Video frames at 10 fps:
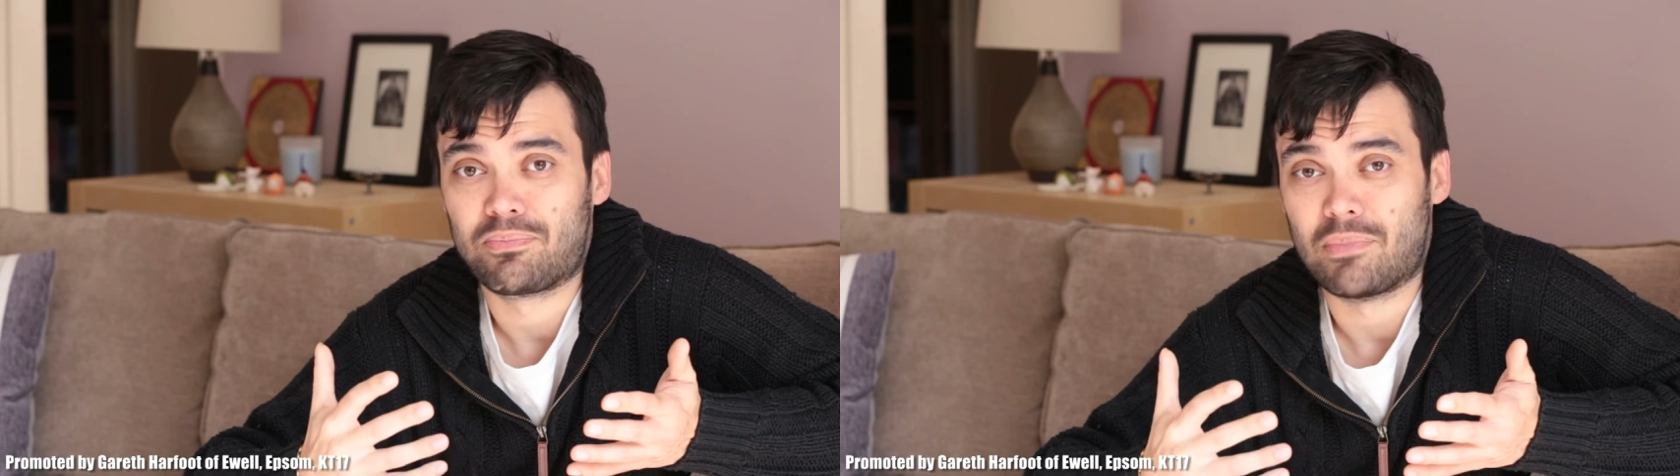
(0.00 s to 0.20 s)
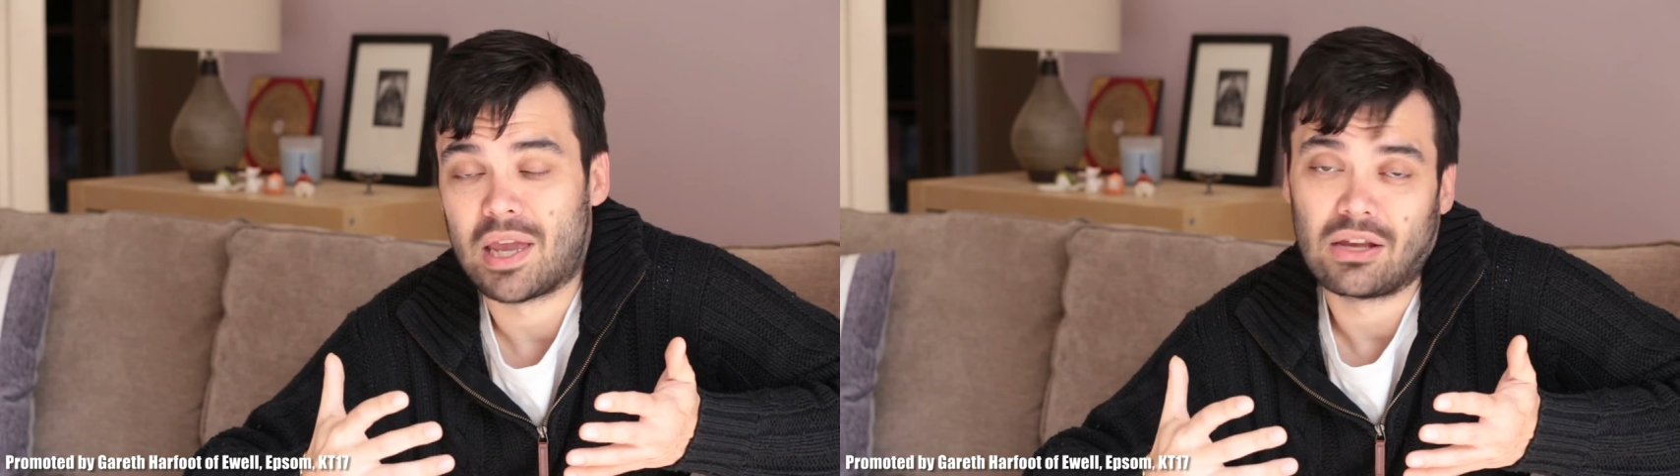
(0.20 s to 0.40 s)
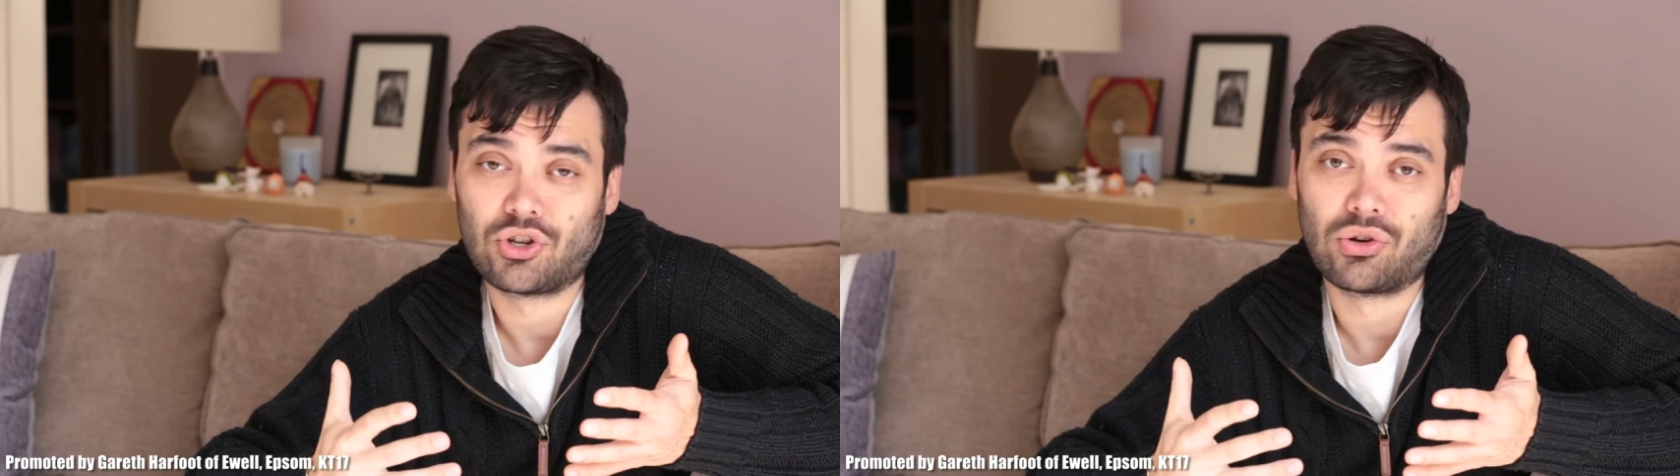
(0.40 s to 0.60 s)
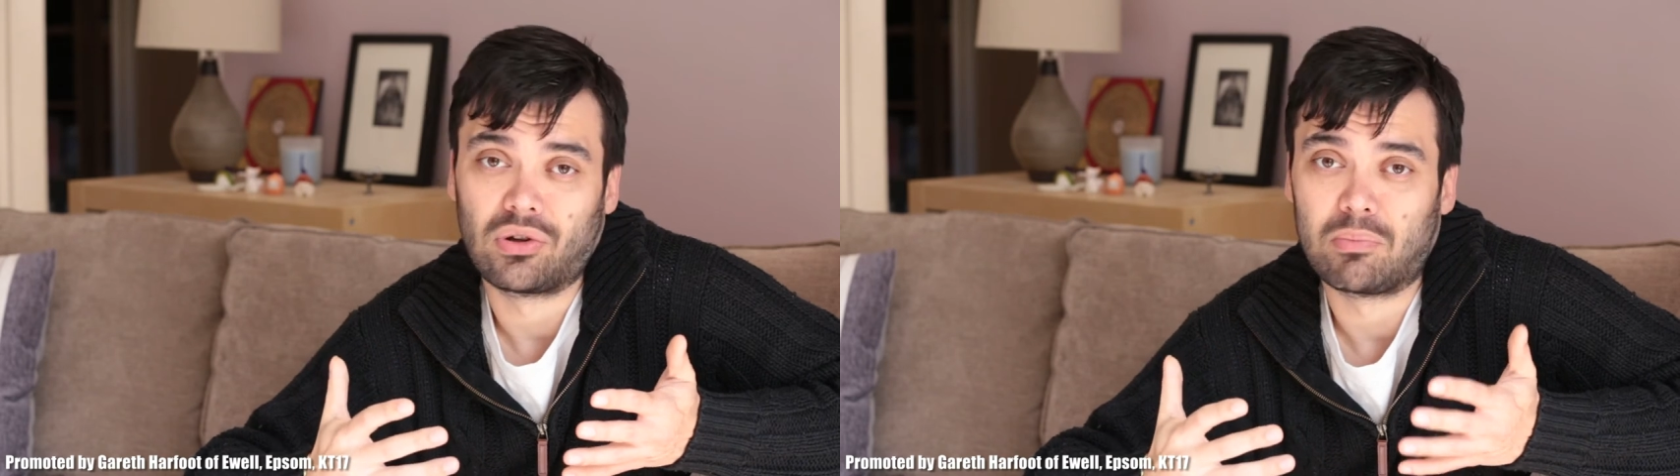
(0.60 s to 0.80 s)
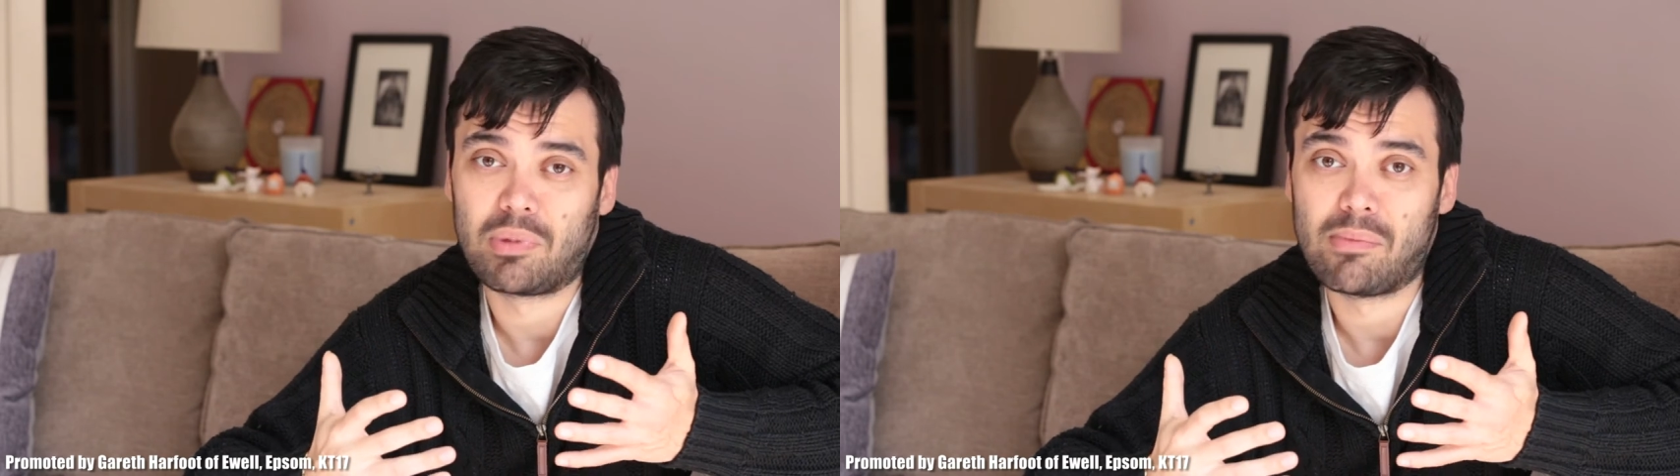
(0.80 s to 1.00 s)
making
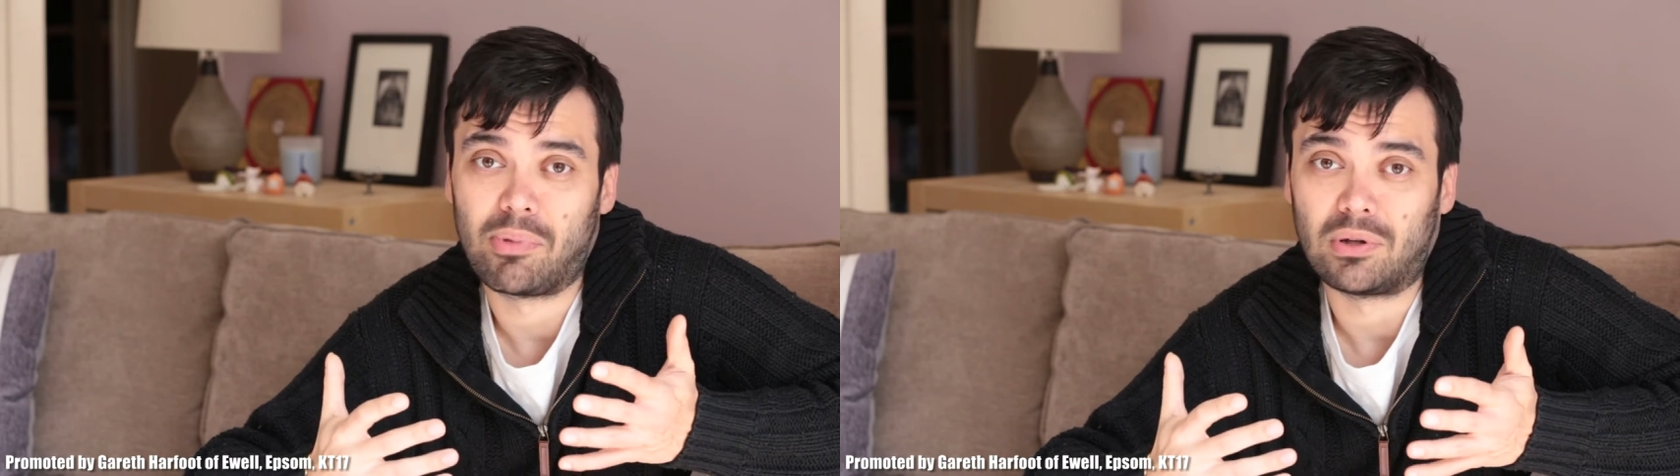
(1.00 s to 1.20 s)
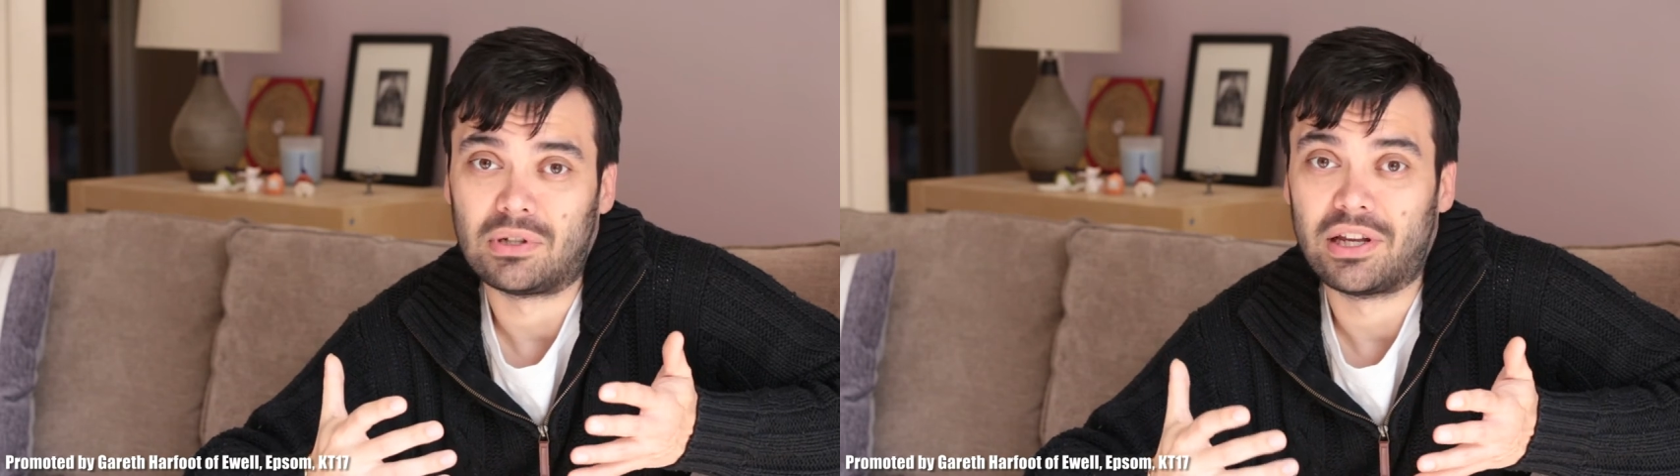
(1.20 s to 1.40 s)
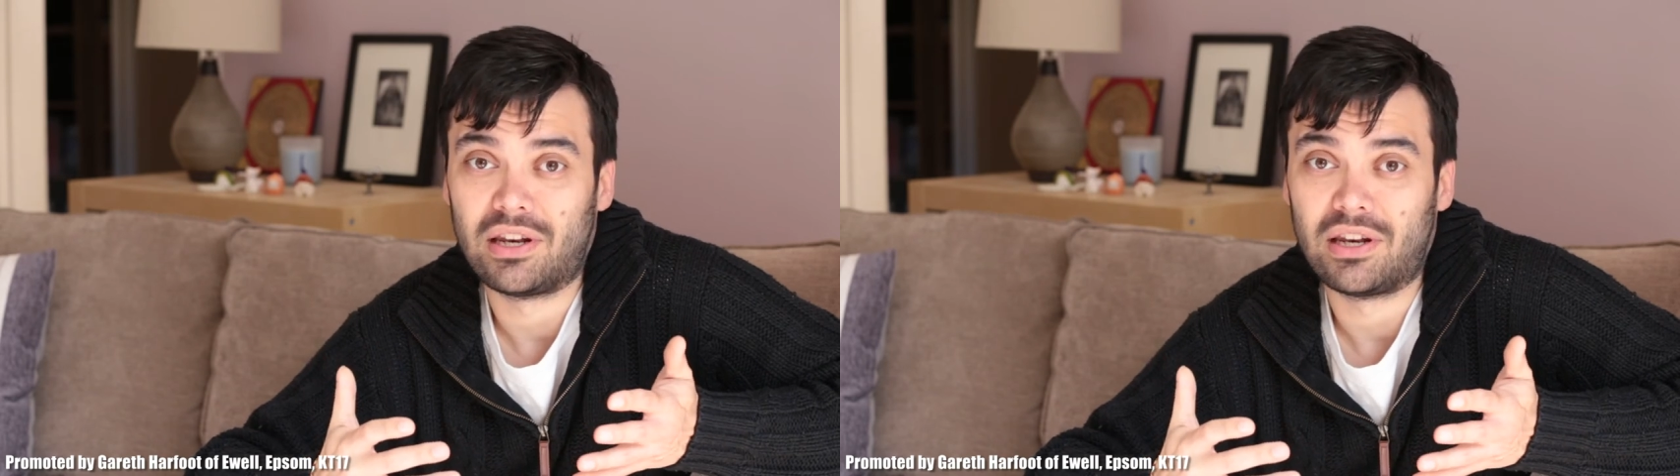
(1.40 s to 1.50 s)
sure that people